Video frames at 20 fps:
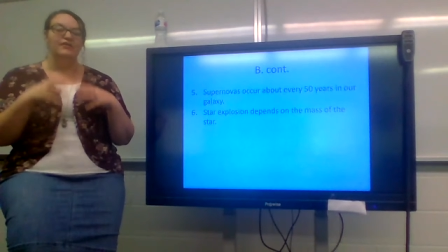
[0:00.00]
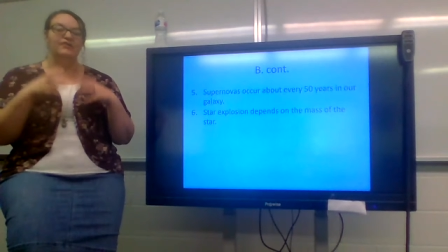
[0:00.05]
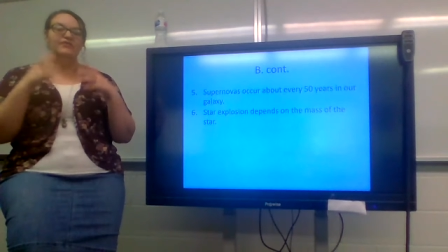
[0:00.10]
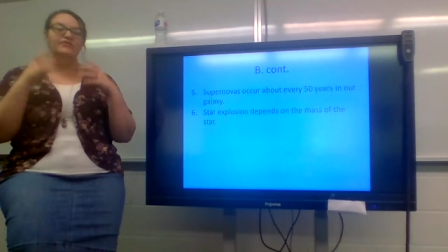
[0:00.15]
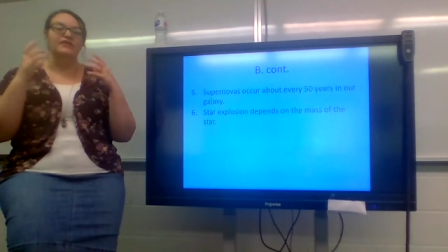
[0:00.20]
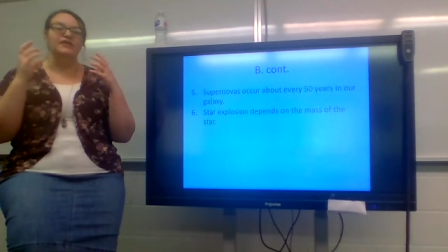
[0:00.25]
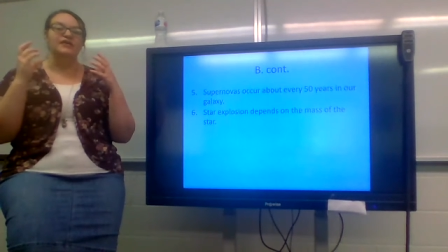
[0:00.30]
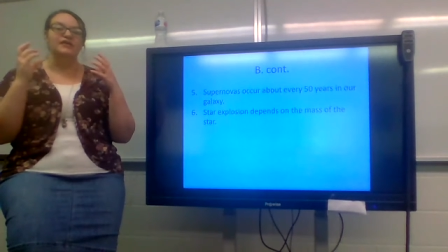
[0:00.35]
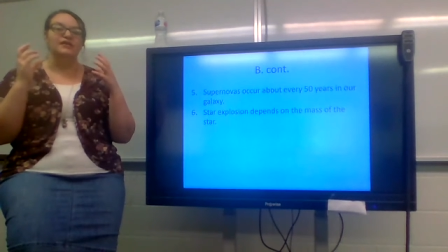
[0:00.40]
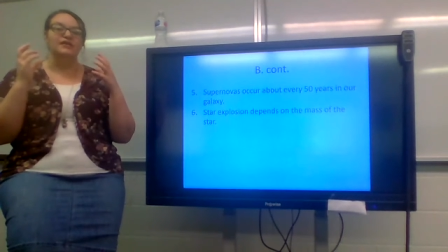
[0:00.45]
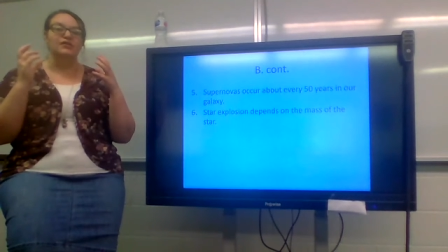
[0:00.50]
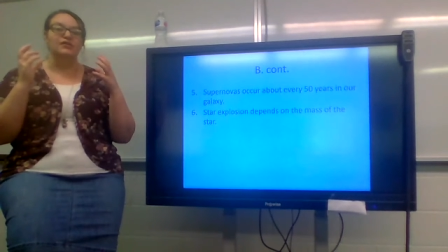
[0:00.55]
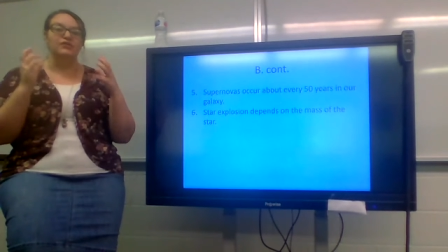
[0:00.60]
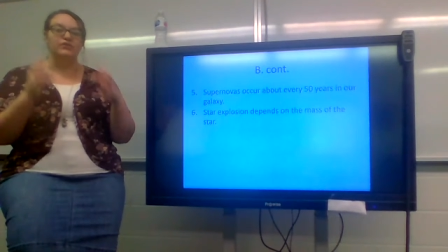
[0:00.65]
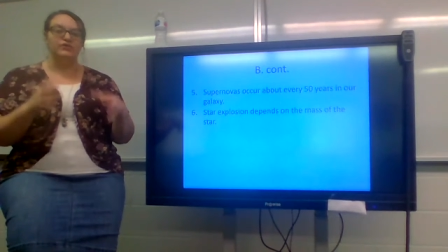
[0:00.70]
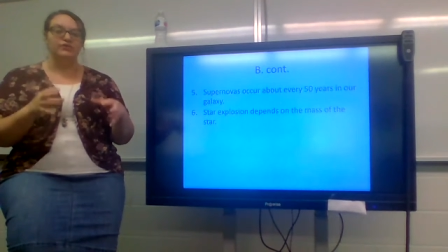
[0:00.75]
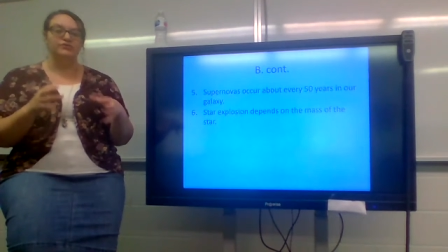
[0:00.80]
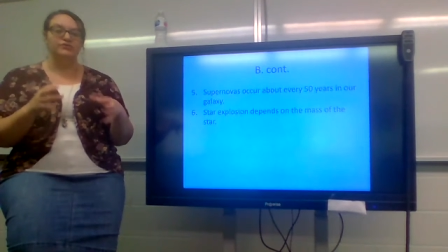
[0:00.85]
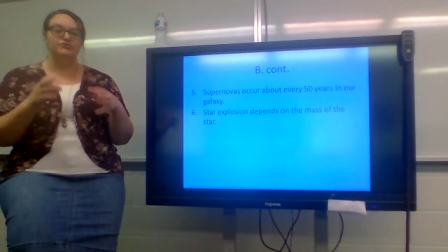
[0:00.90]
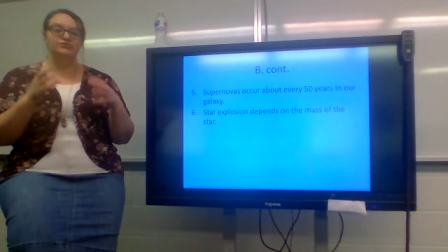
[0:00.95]
The
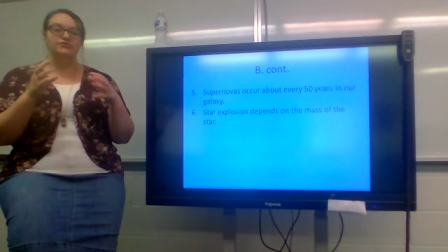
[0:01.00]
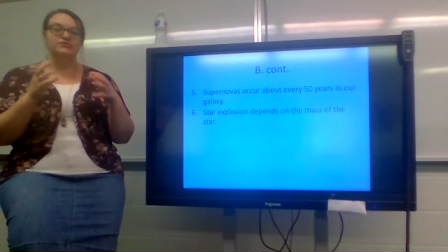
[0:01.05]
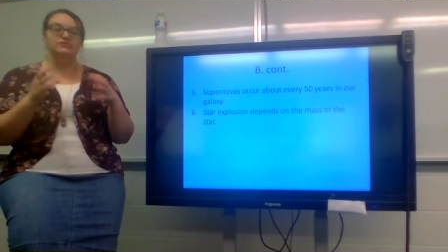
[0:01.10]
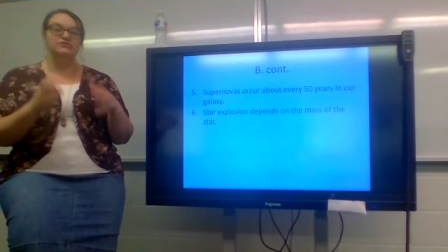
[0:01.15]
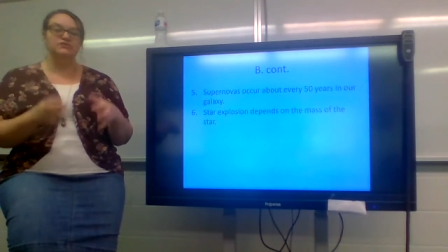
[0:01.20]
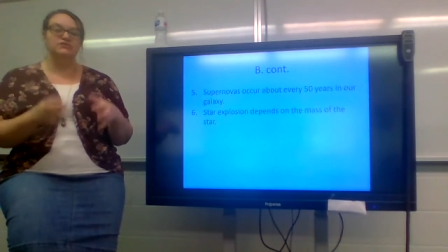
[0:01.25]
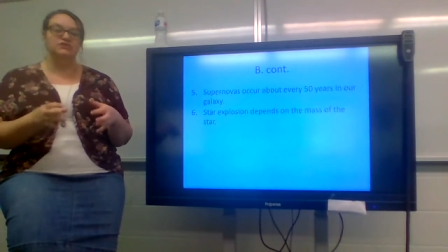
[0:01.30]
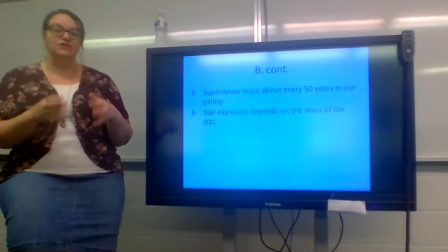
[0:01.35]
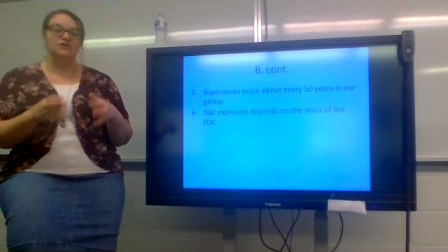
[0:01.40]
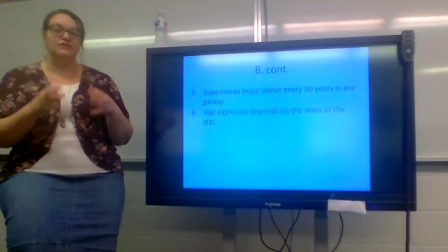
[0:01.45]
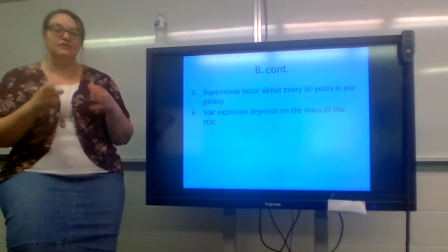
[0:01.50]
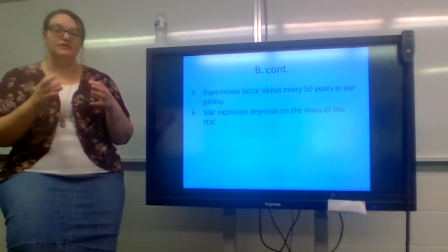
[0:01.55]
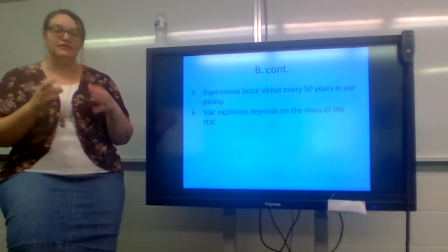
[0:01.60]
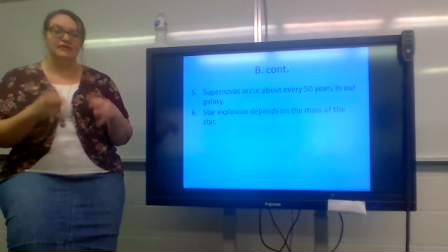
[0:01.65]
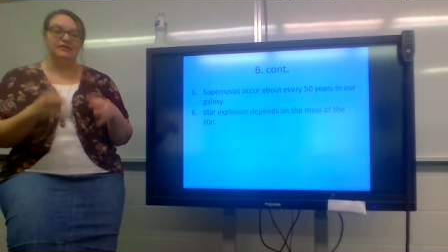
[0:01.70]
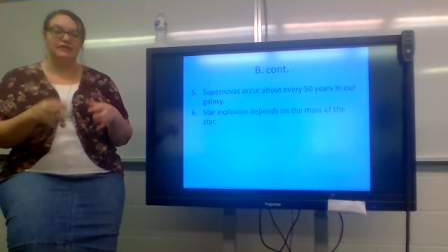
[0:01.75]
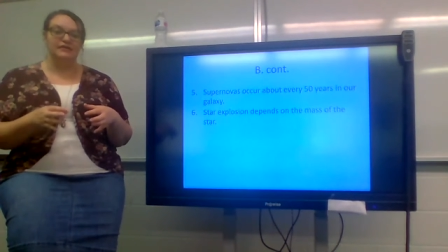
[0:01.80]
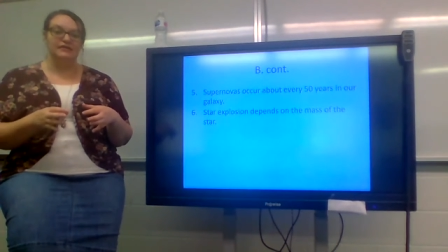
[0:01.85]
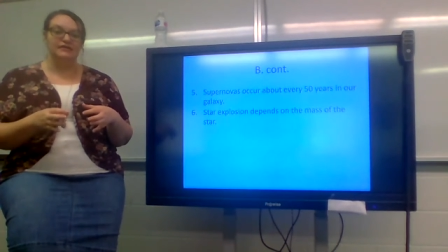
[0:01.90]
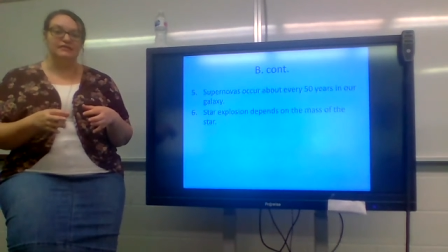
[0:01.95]
larger the star
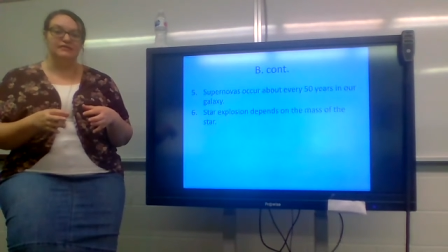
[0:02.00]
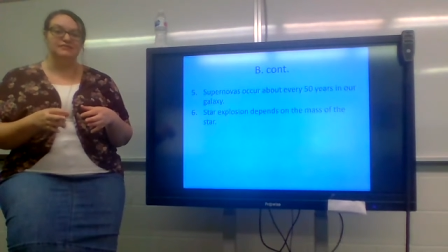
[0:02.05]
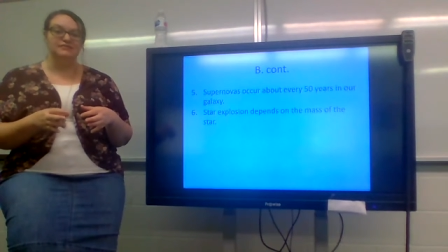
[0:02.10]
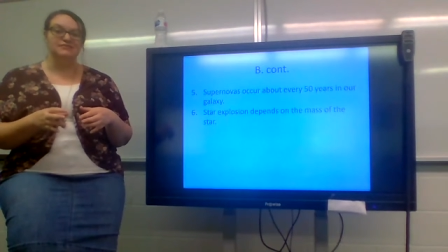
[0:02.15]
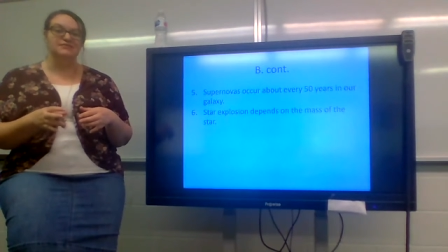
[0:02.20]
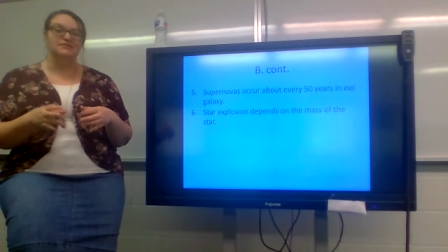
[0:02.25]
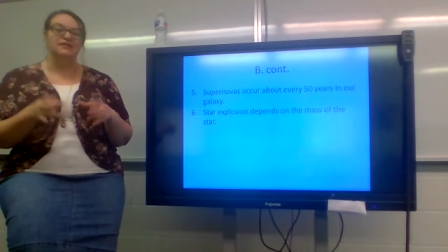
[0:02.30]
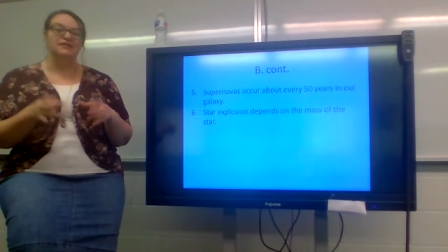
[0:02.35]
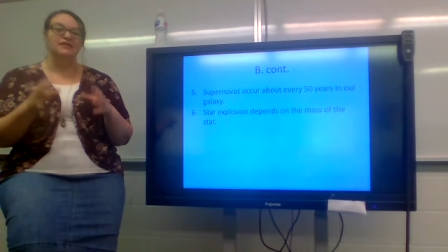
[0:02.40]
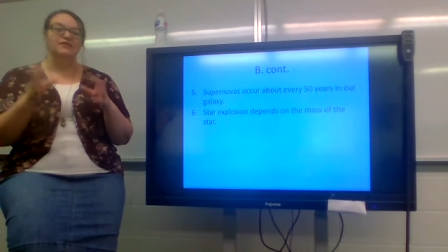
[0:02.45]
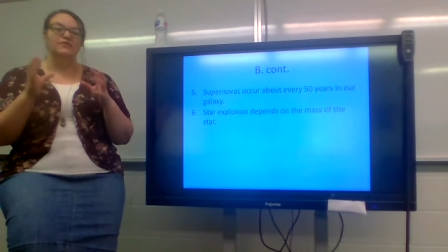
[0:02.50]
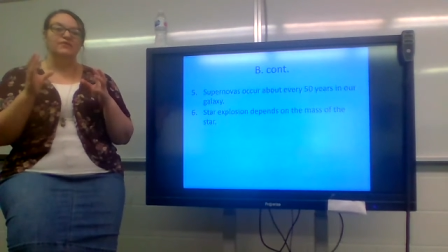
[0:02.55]
is,